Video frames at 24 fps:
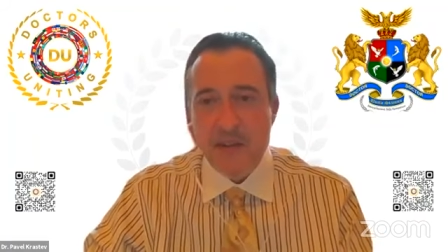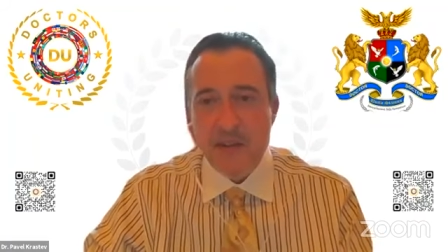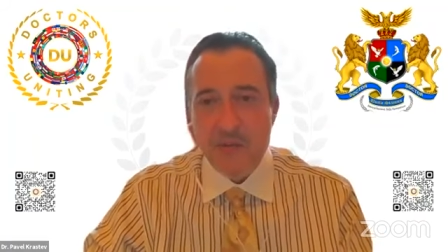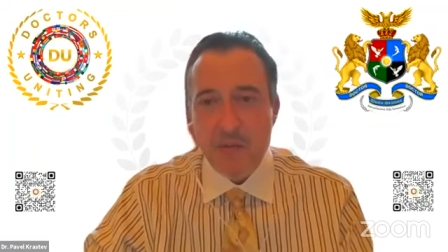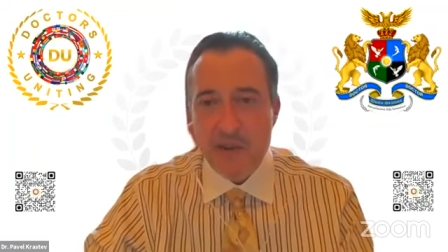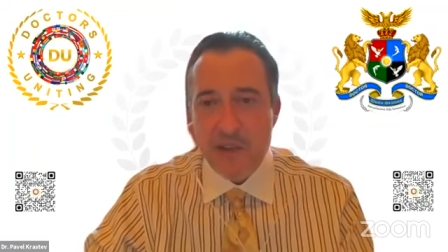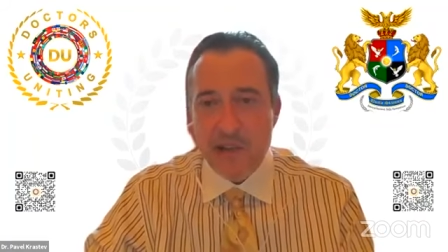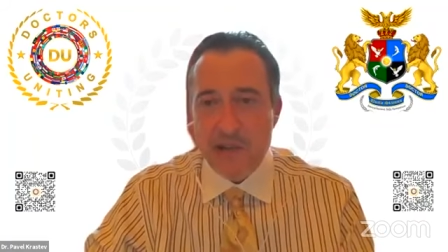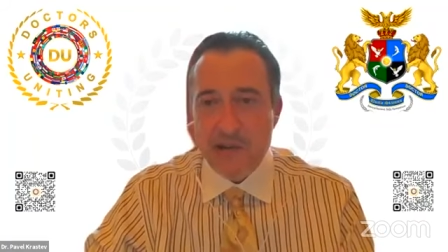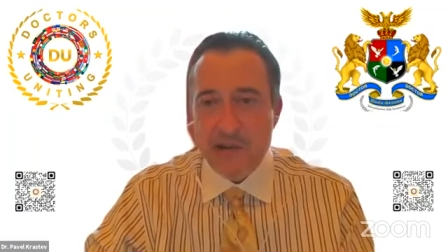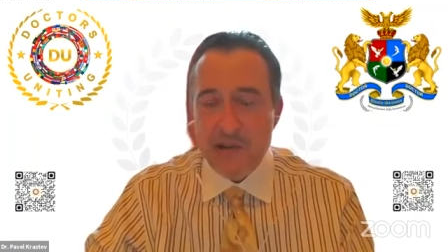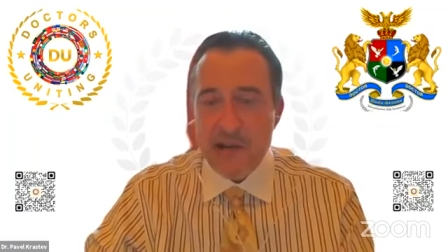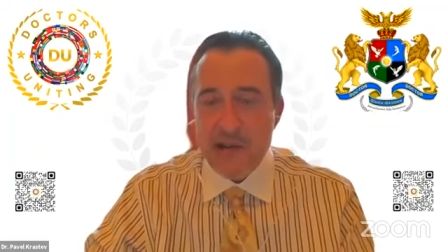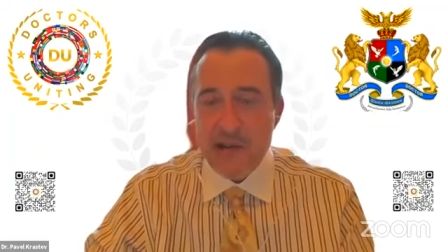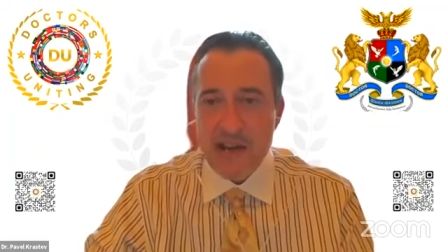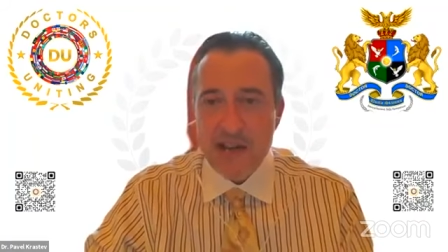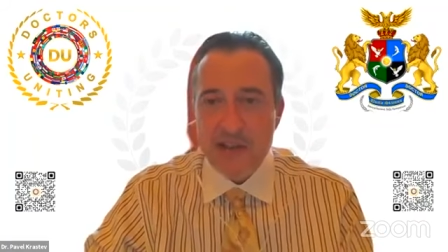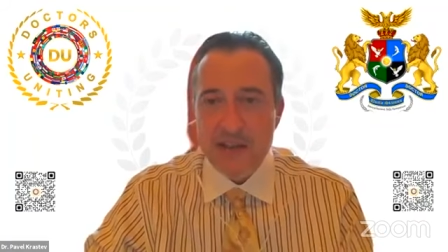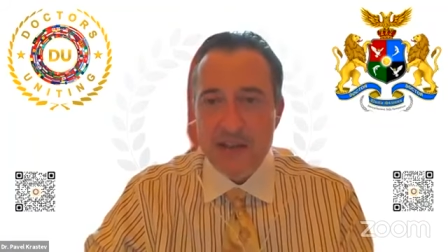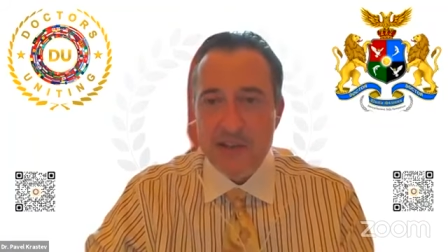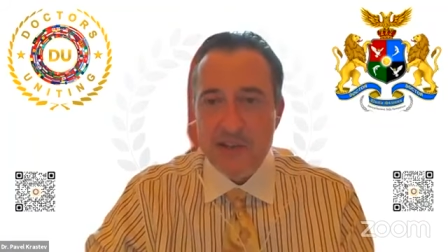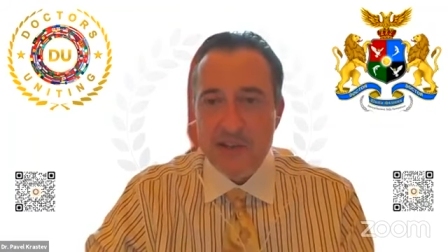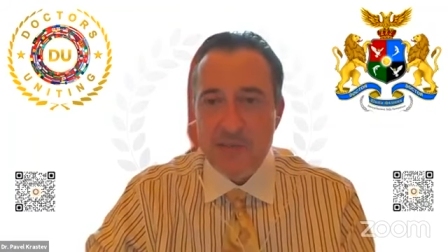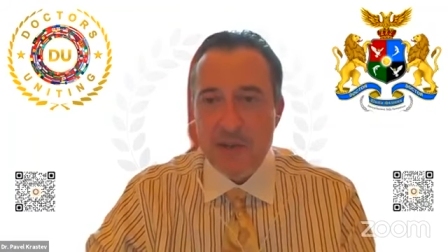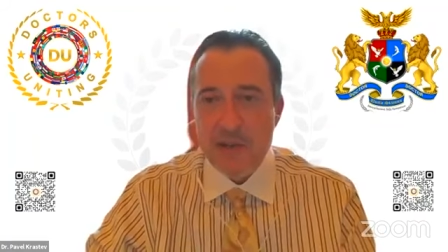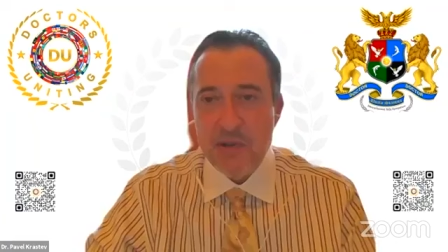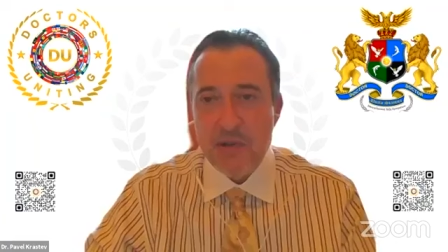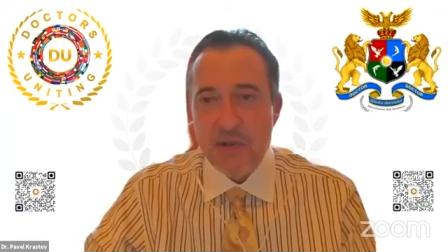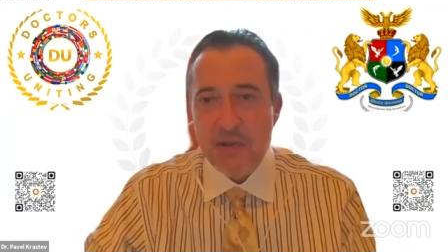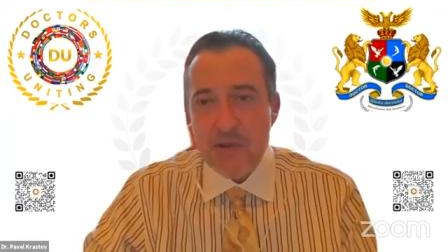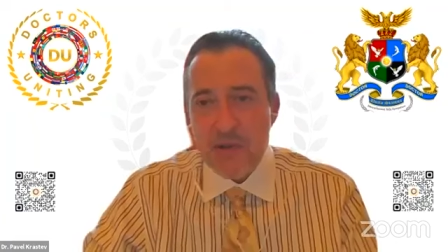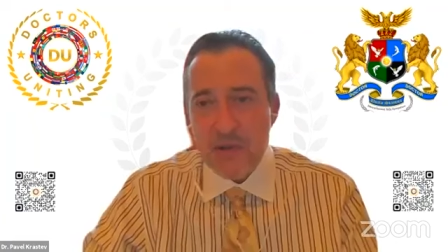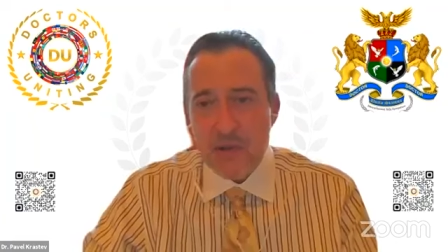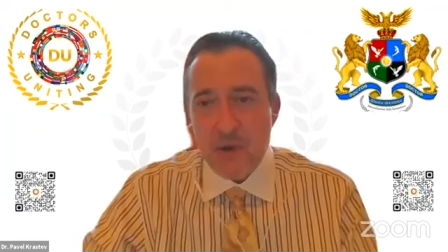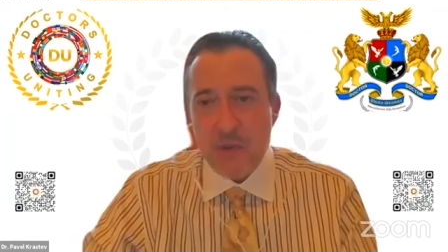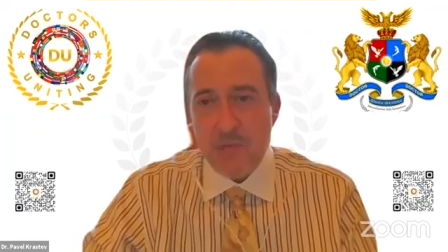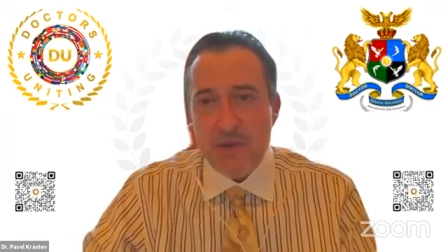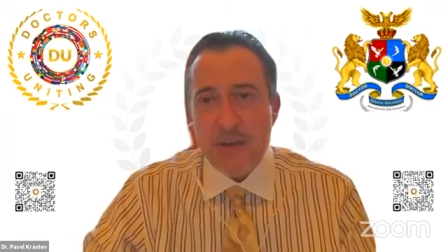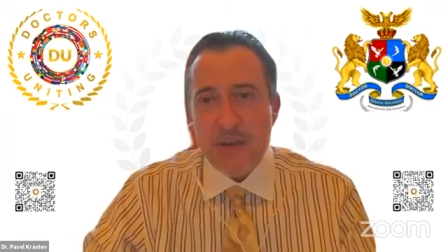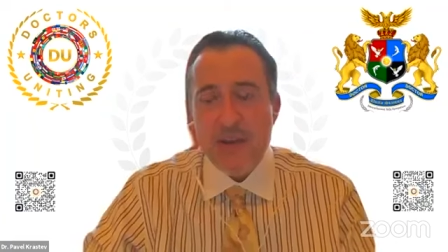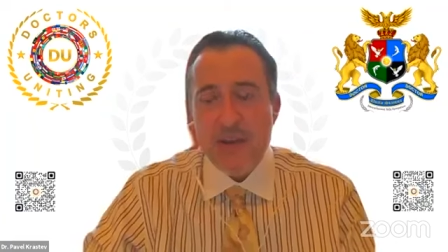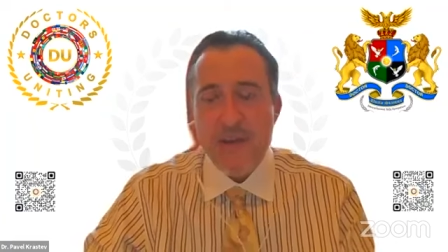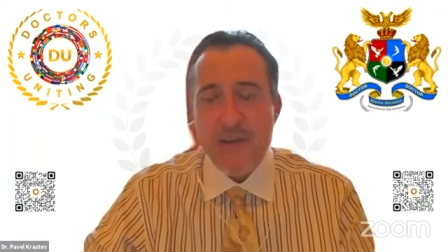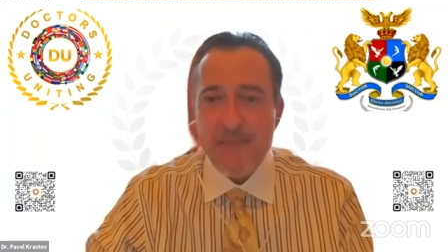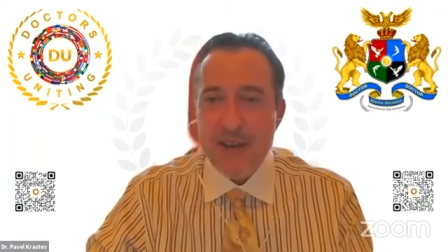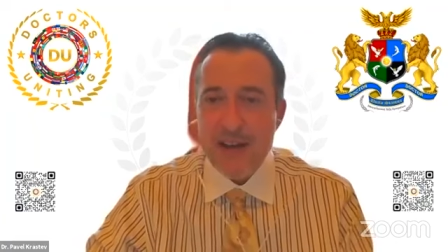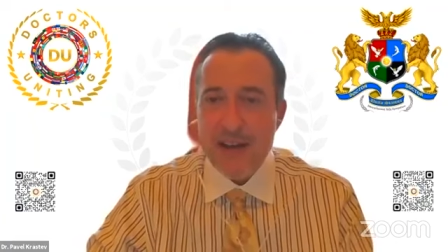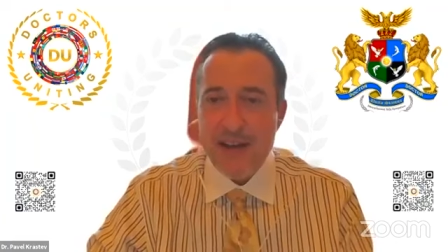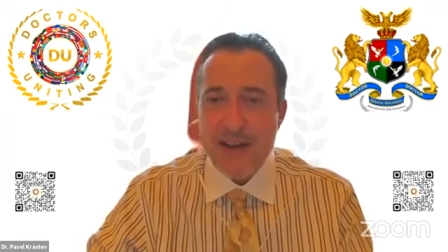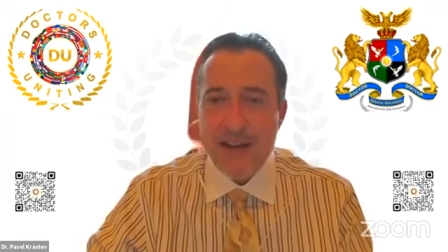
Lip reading: with our colleagues, because so many,